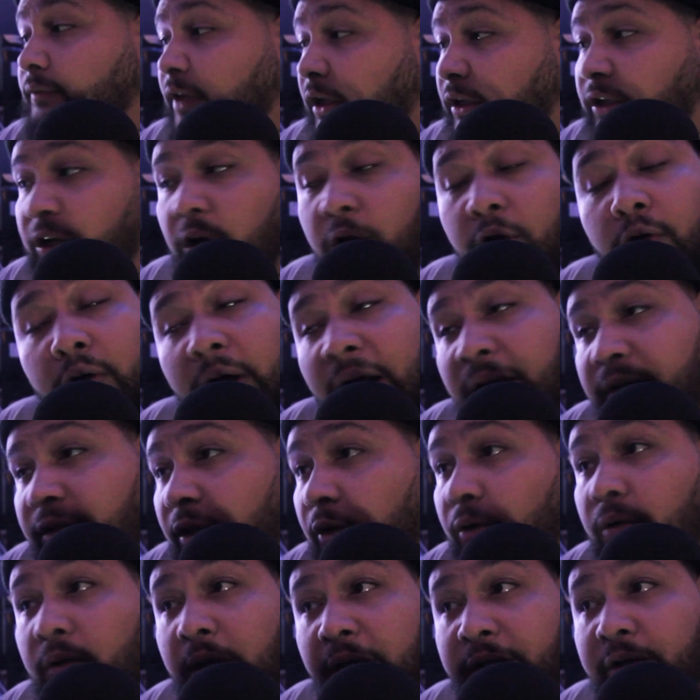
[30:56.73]
No, I
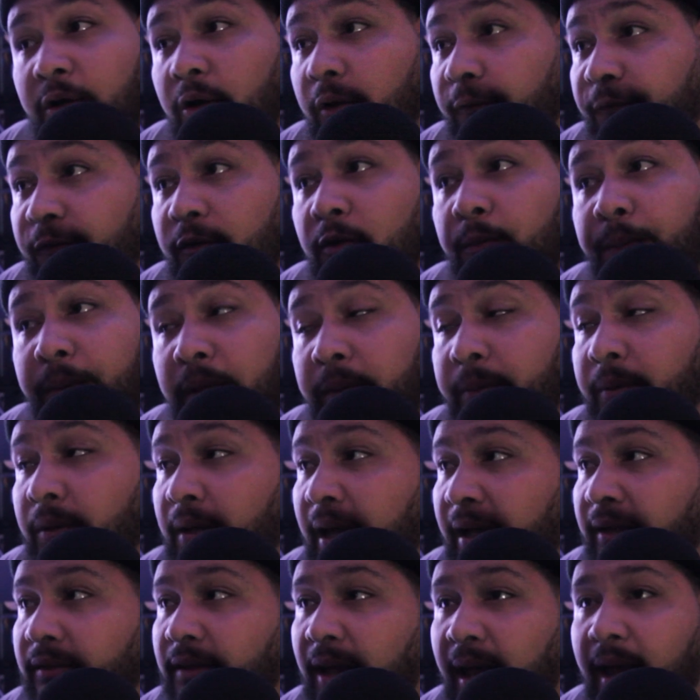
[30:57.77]
know a few people
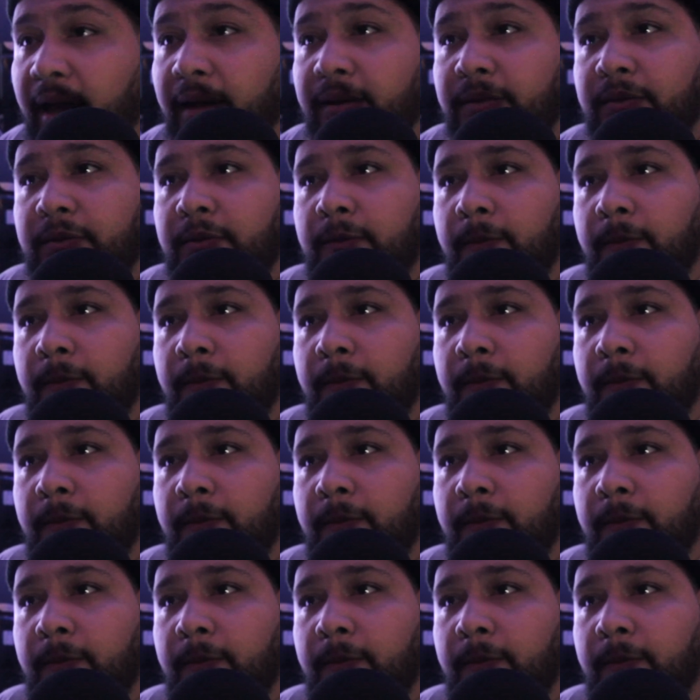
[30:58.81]
like that.